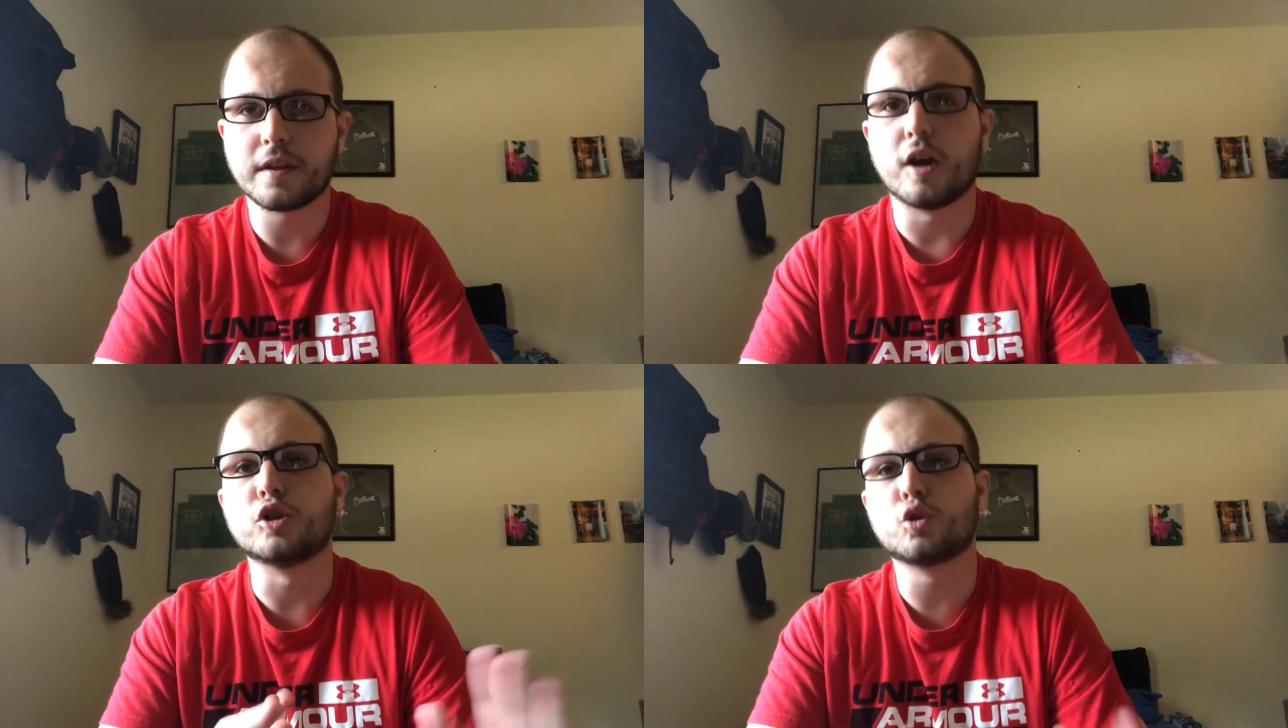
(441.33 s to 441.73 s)

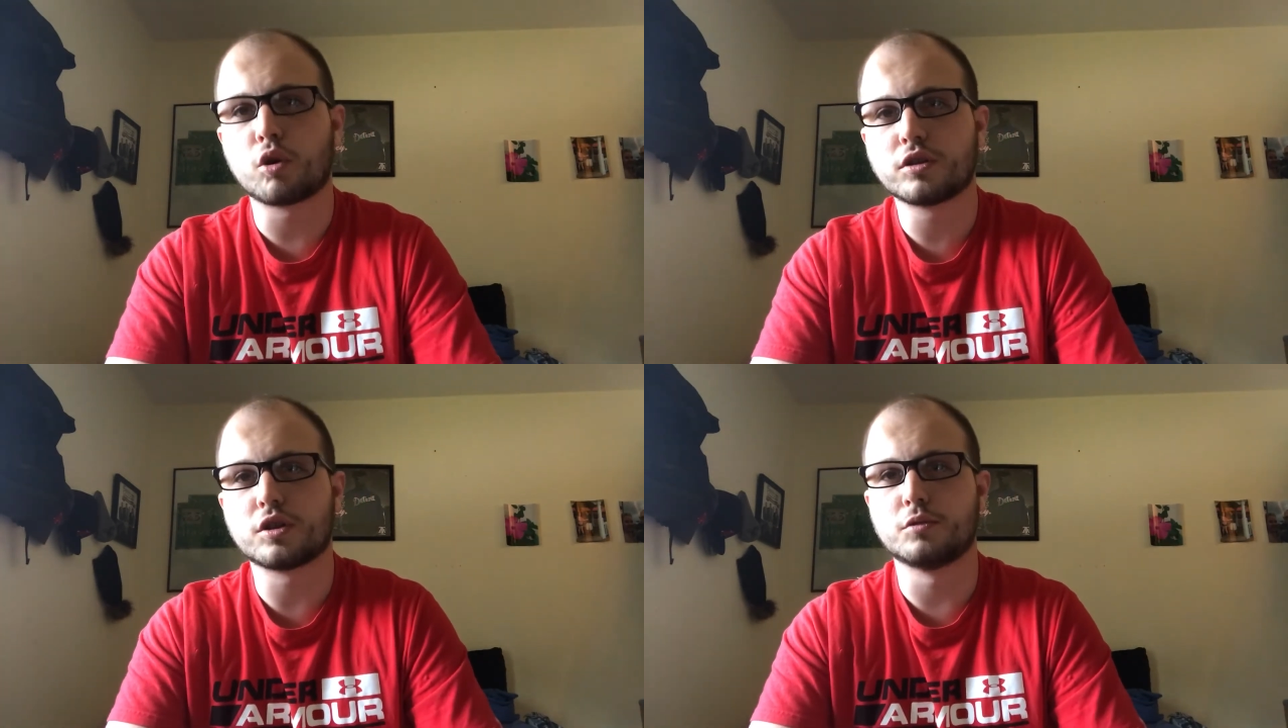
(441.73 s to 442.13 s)
A
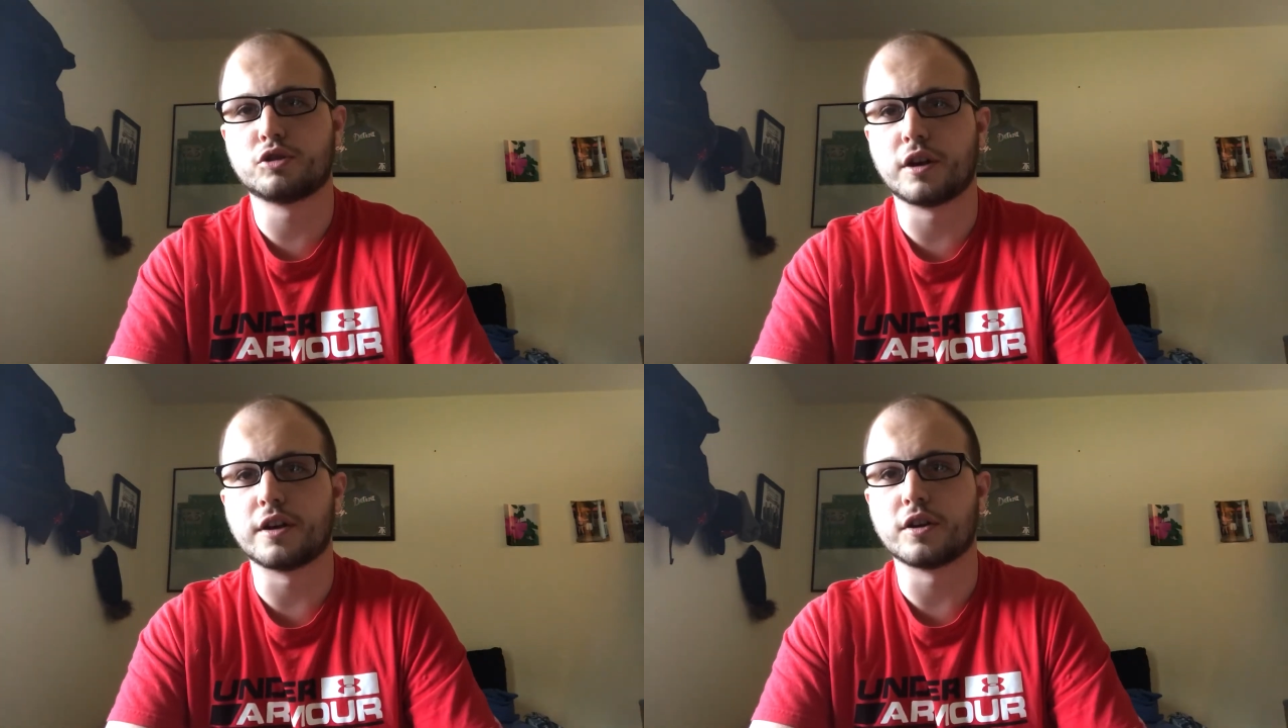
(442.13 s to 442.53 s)
short-term
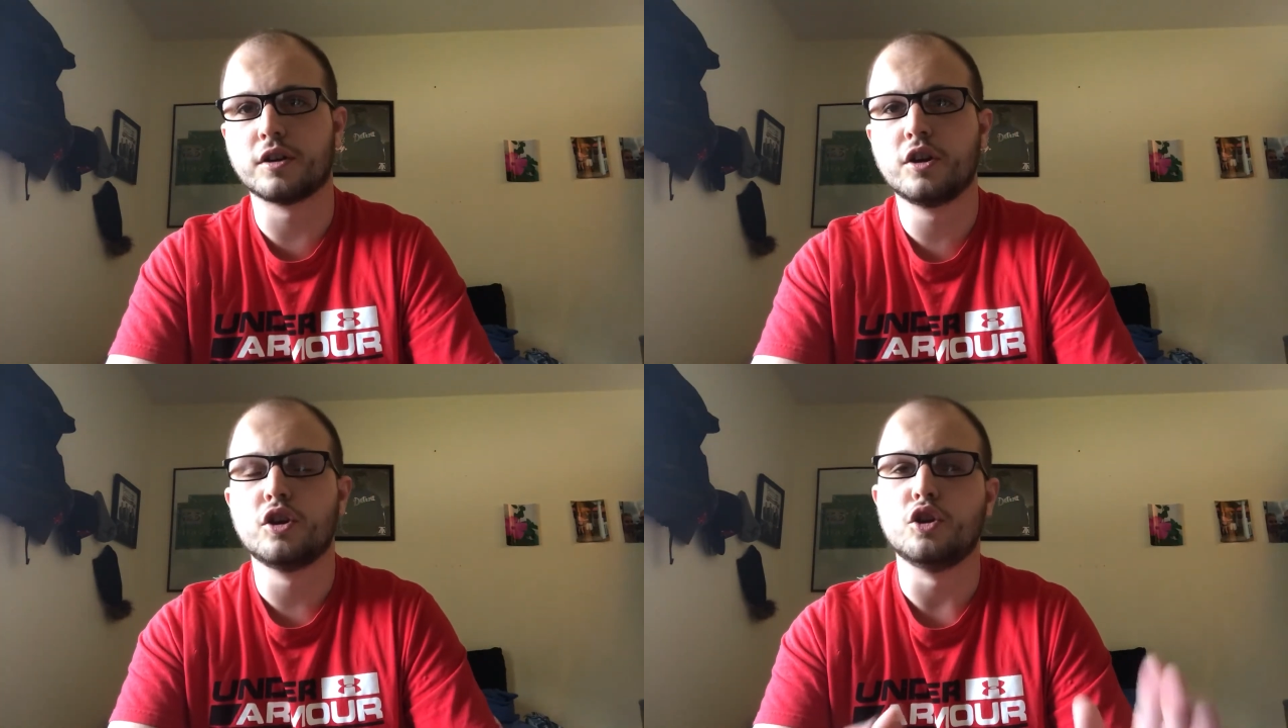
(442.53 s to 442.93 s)
trader,
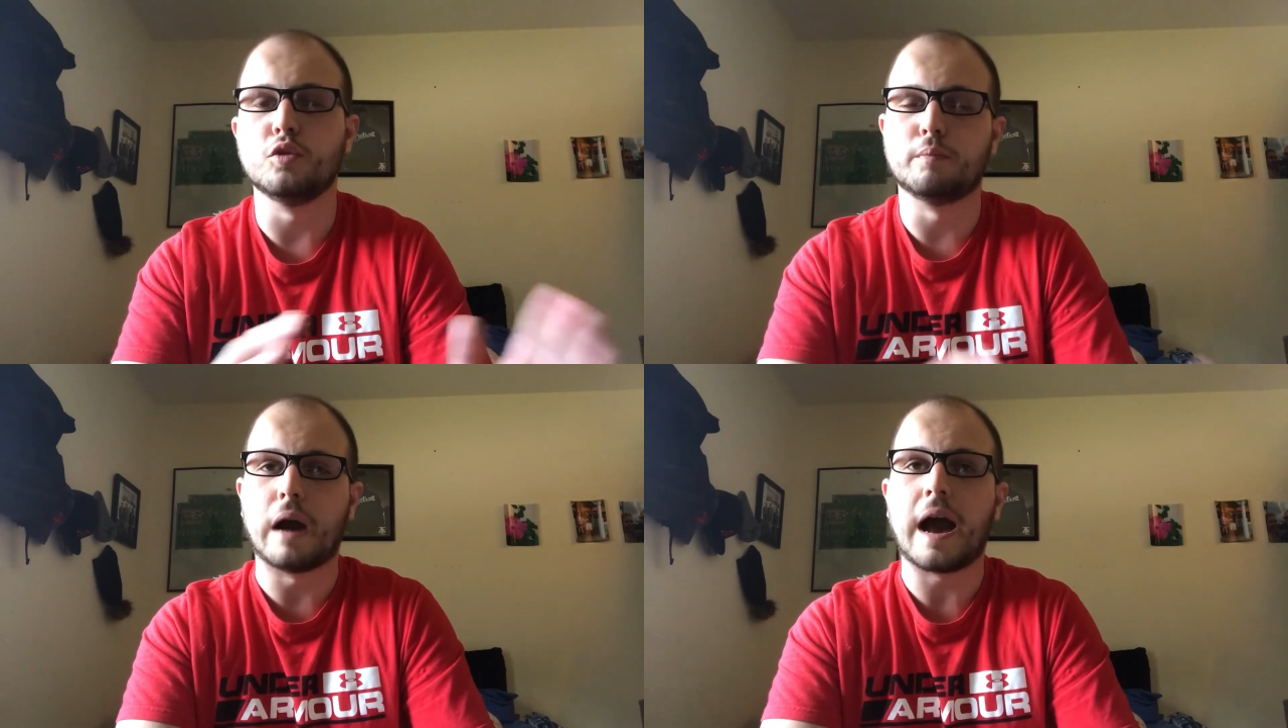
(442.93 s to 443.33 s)

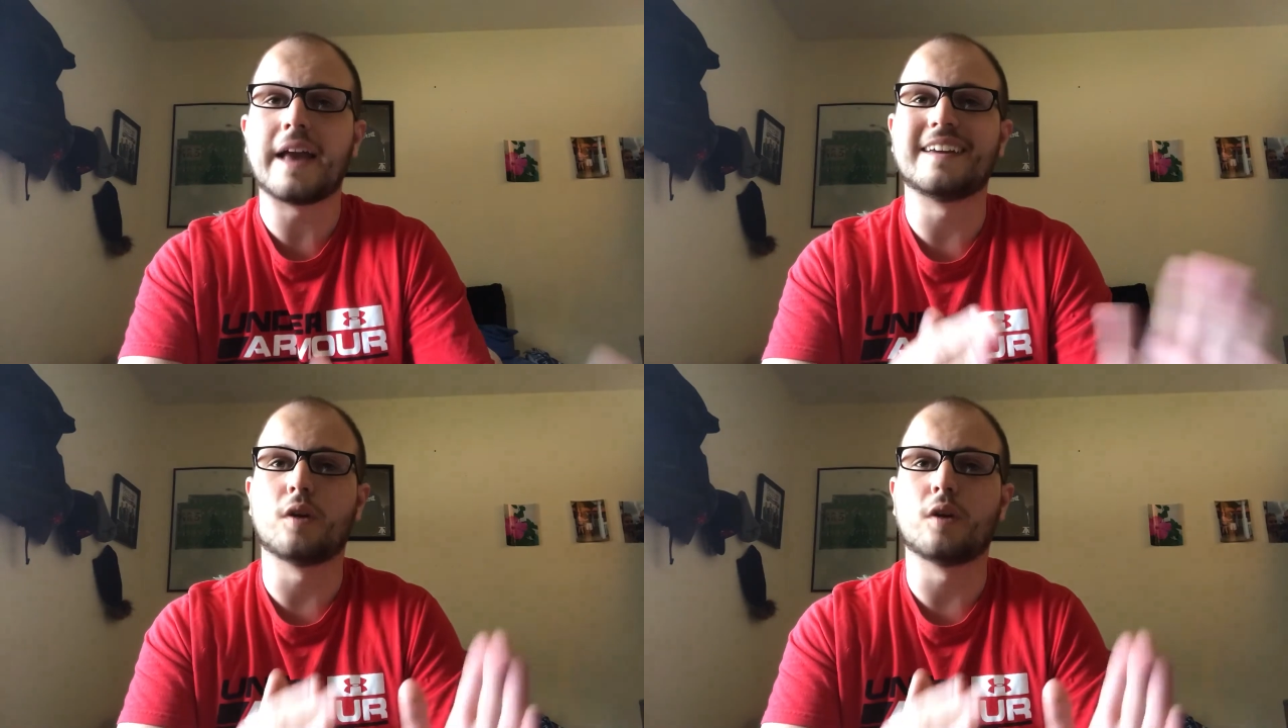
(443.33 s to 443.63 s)
you buy and